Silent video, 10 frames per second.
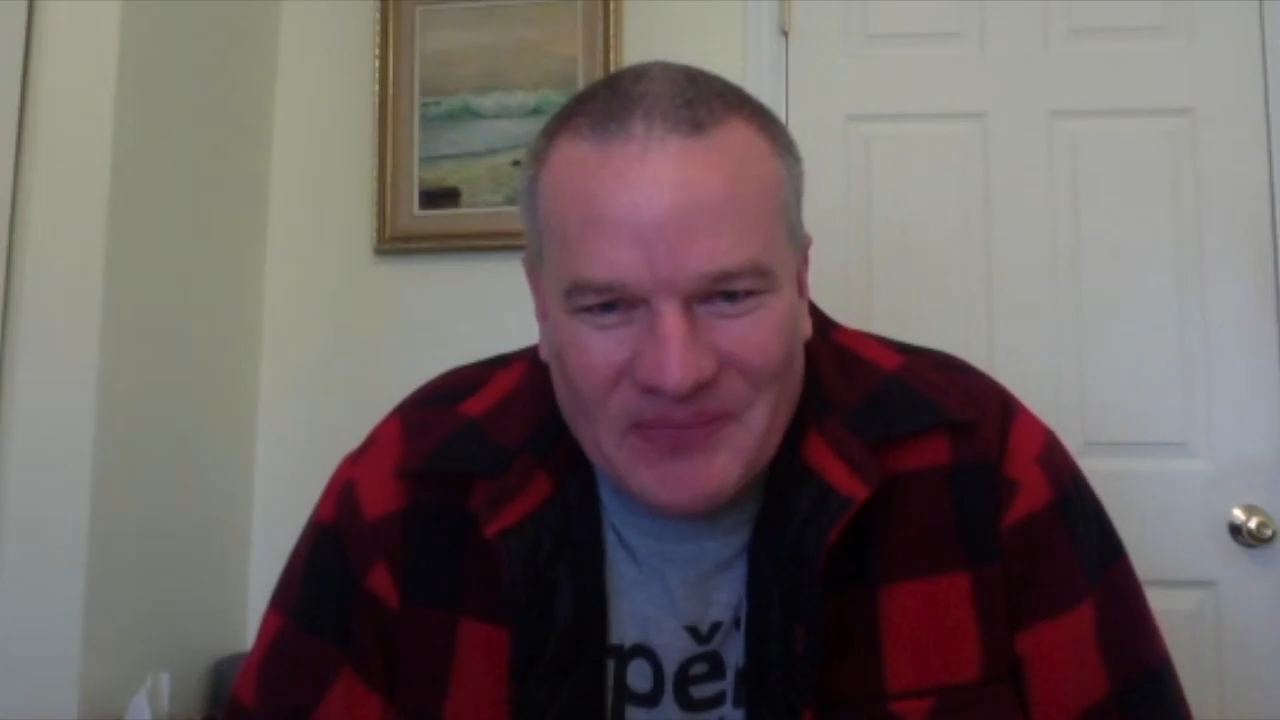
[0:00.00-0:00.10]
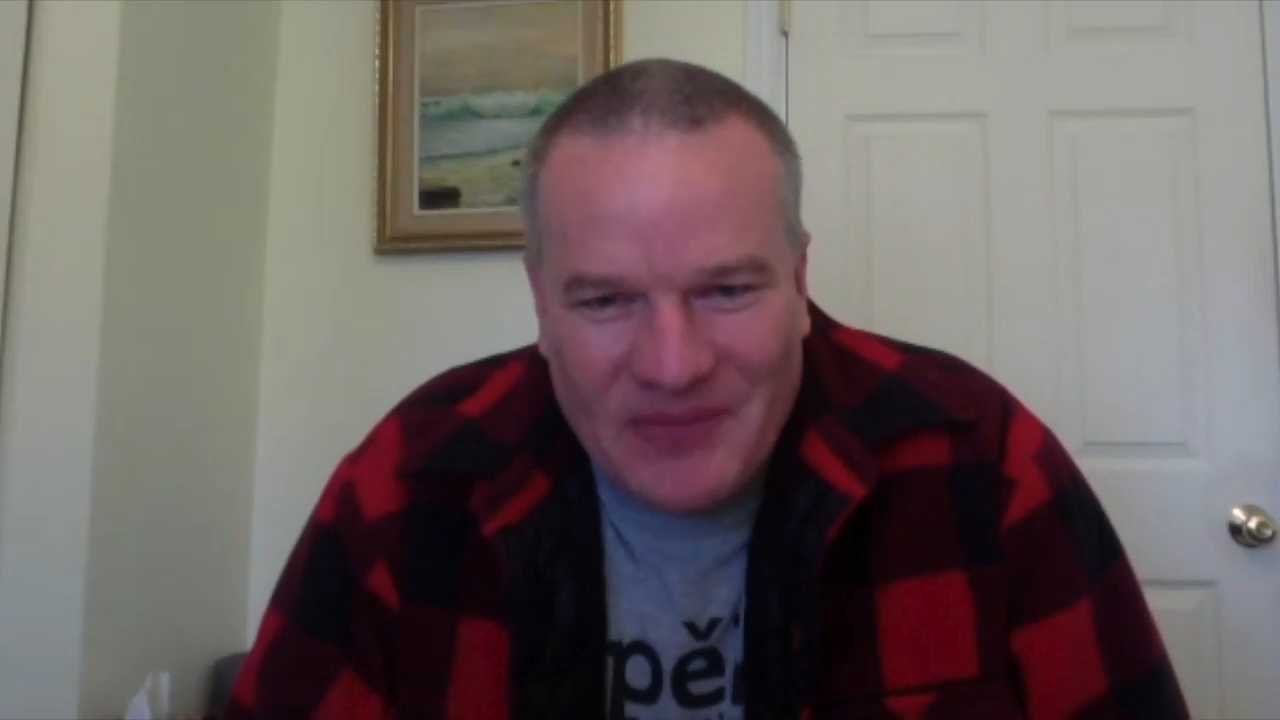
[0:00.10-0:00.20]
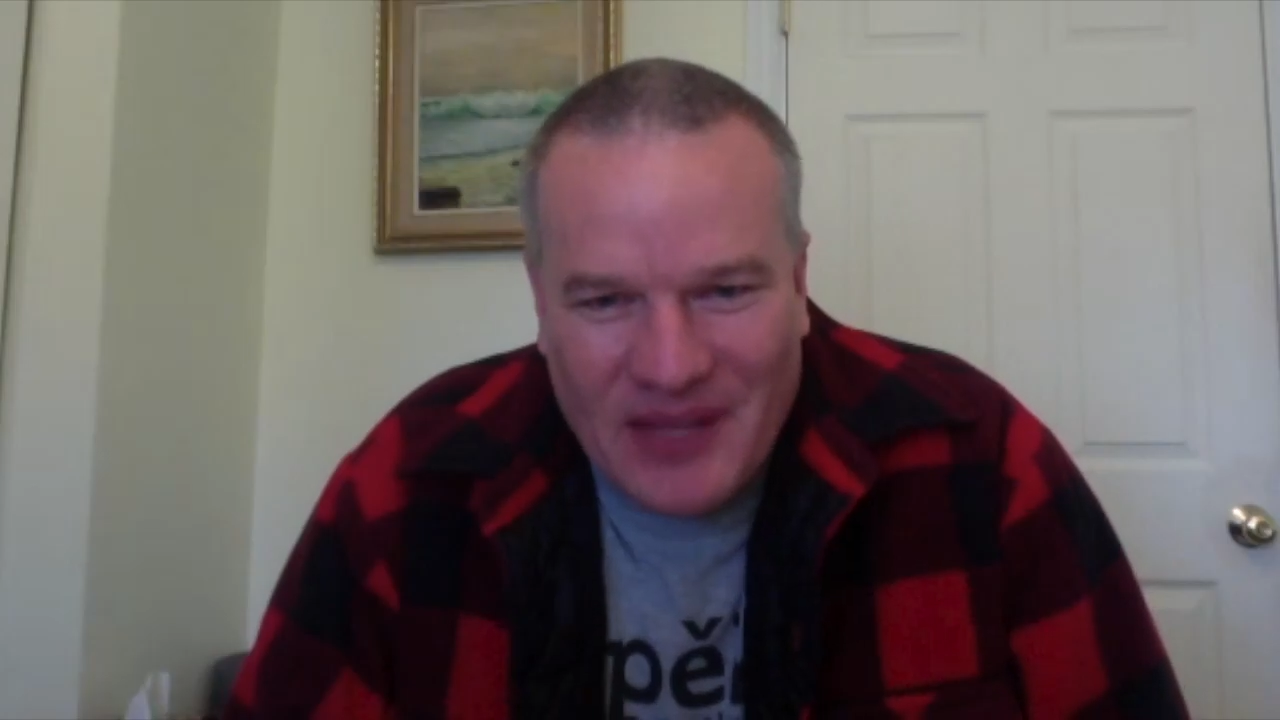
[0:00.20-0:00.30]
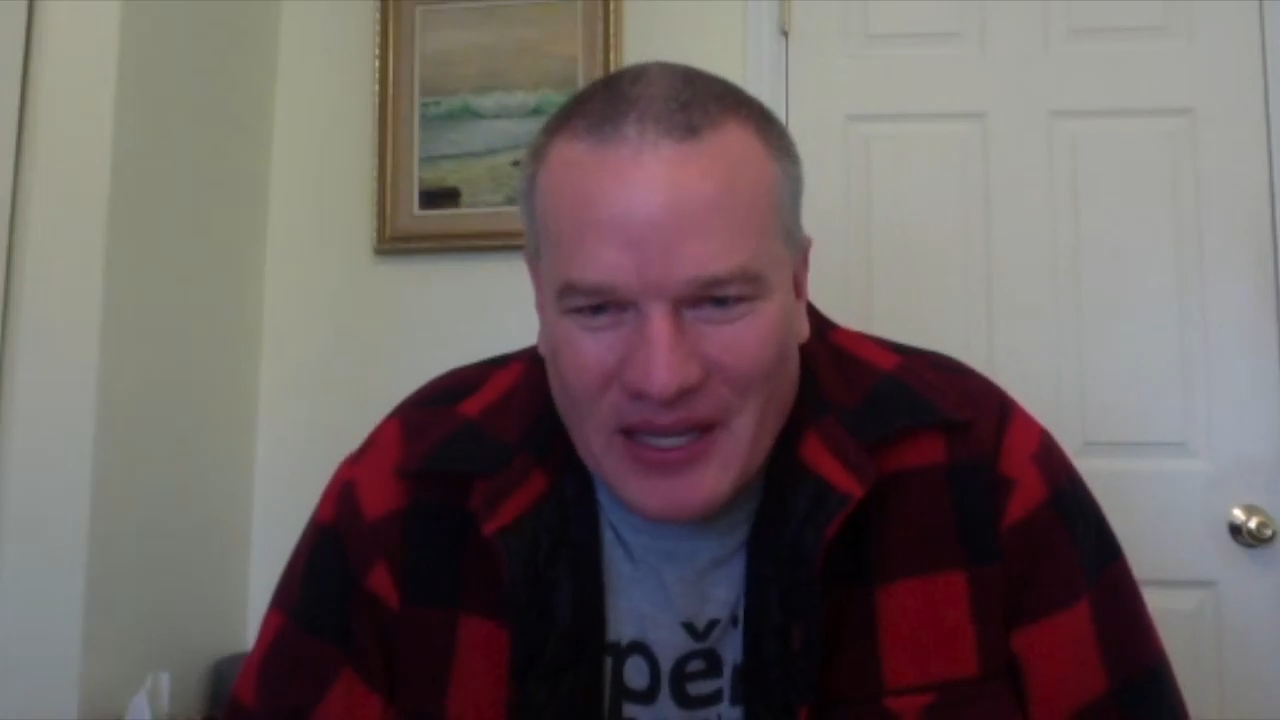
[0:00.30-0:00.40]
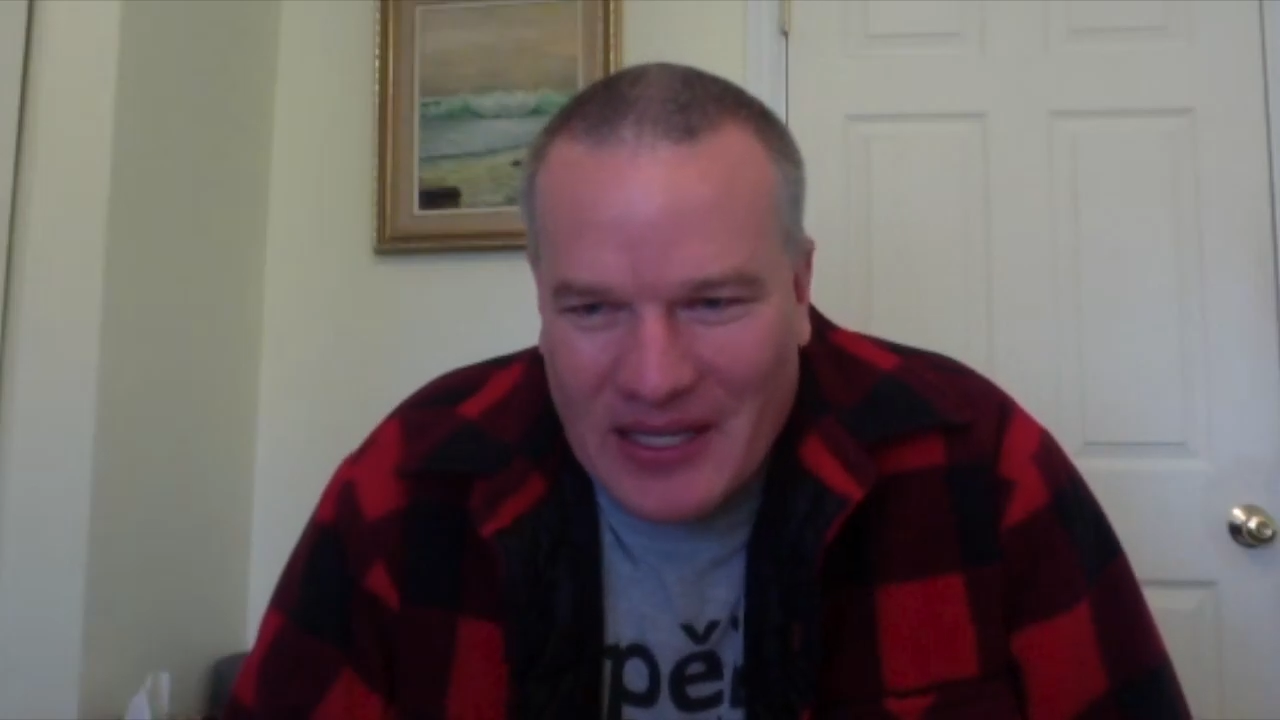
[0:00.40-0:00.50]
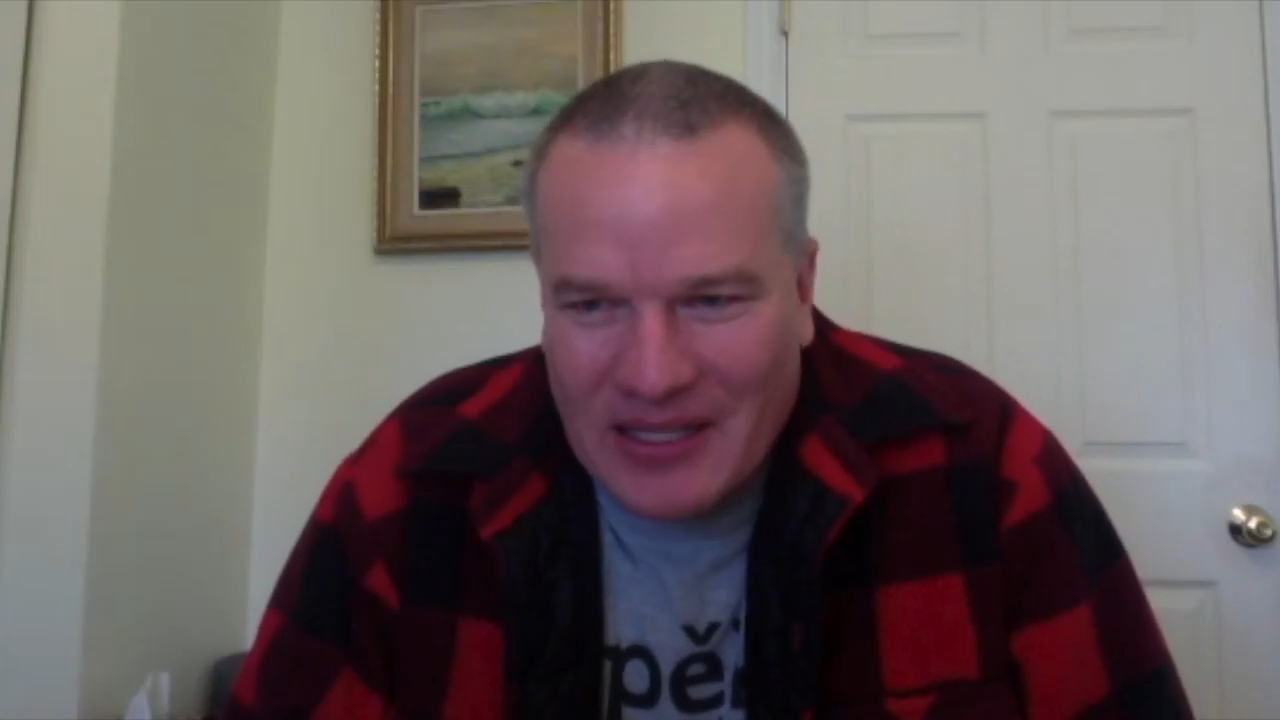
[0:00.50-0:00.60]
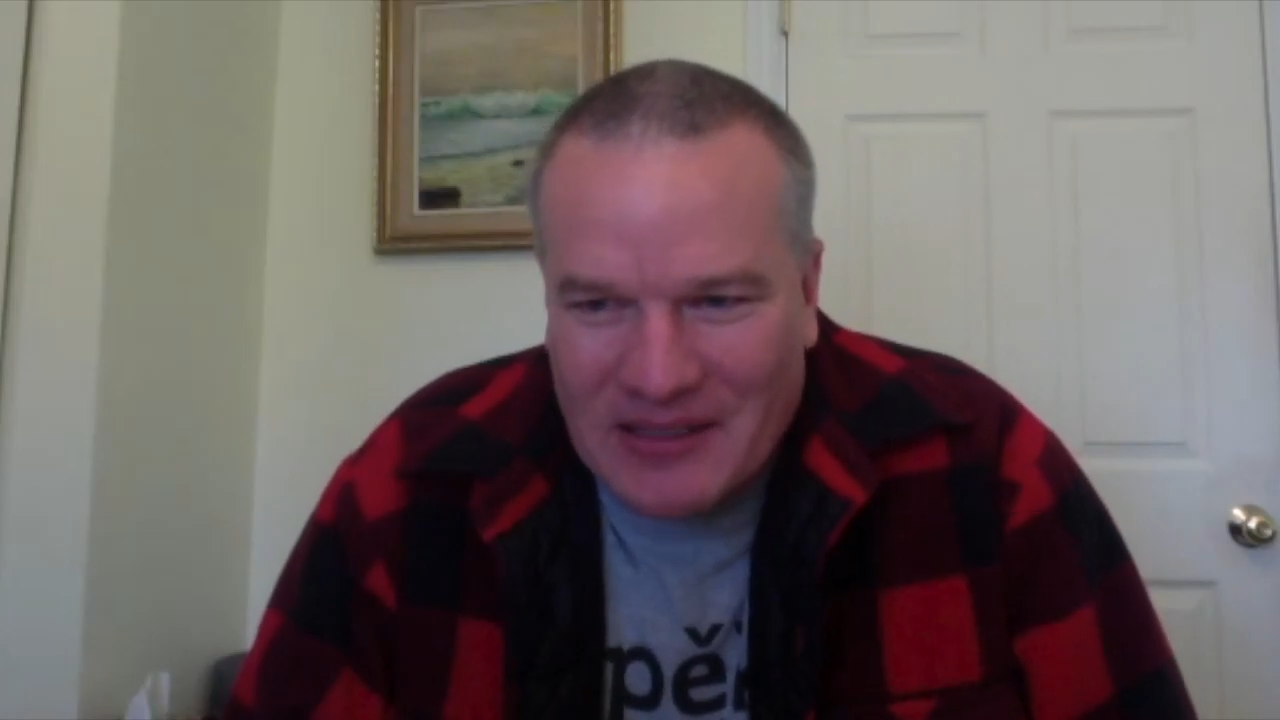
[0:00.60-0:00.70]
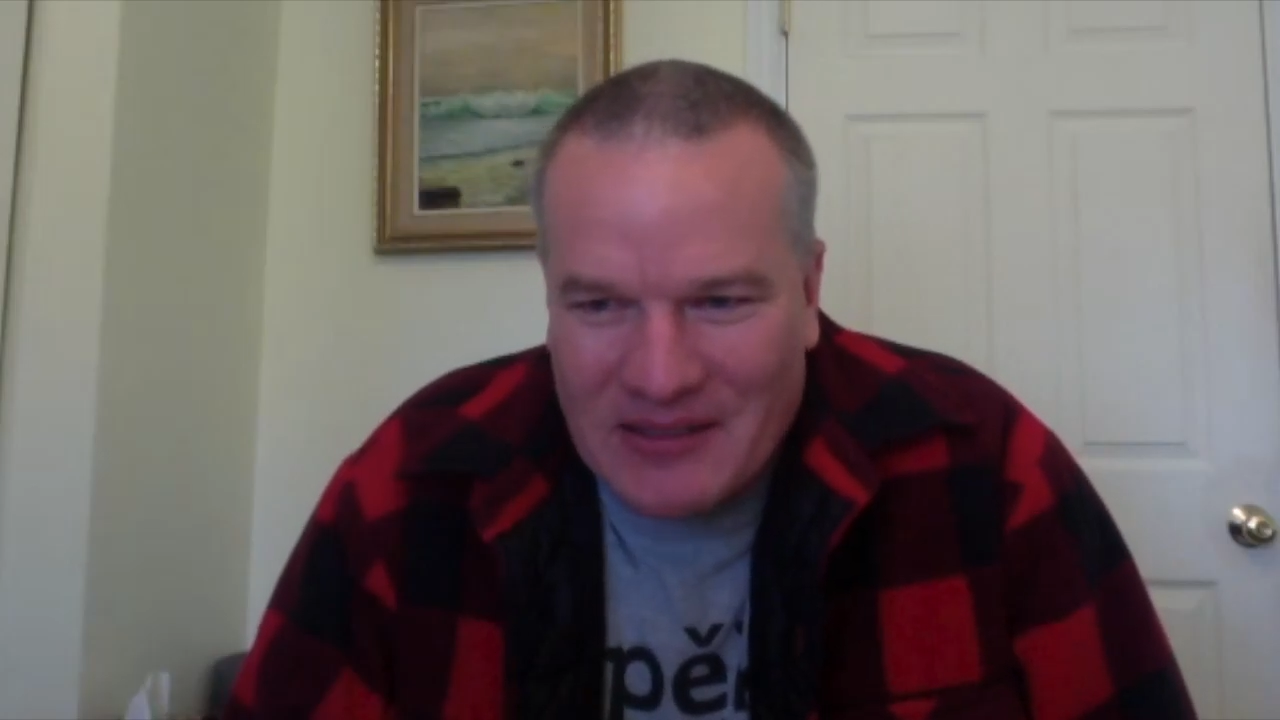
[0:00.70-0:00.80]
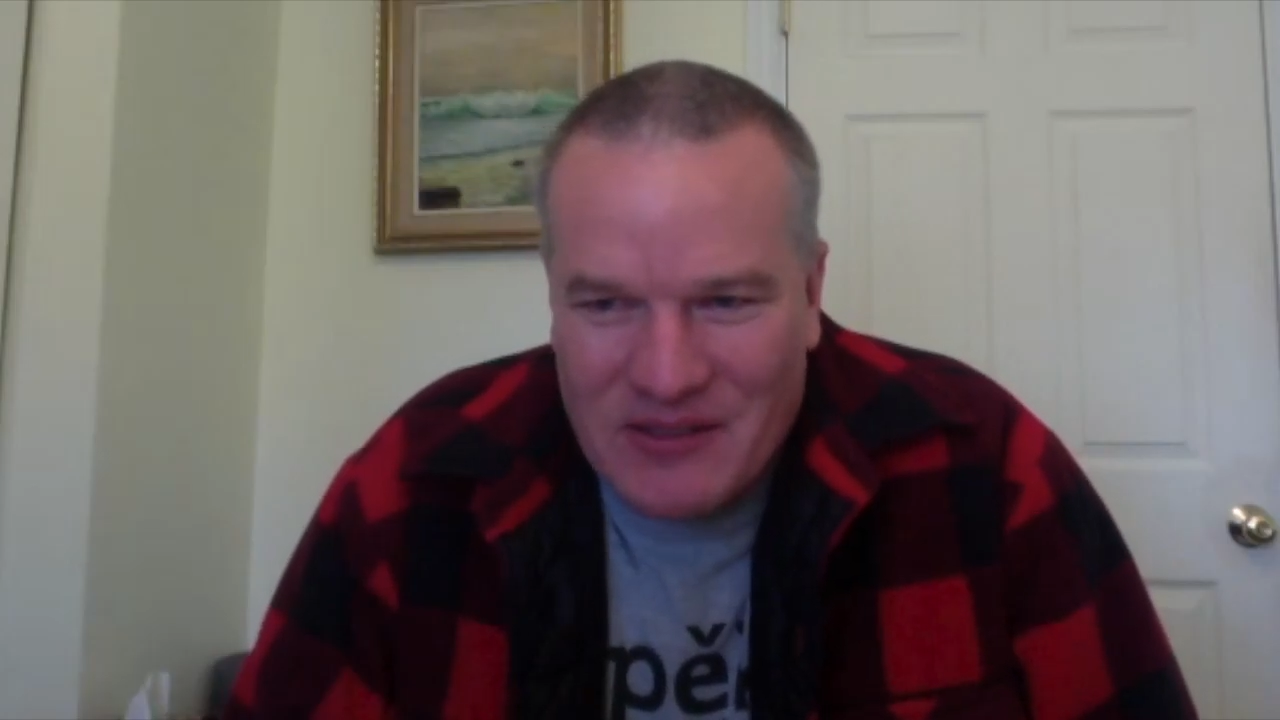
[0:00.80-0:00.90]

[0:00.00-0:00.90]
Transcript: And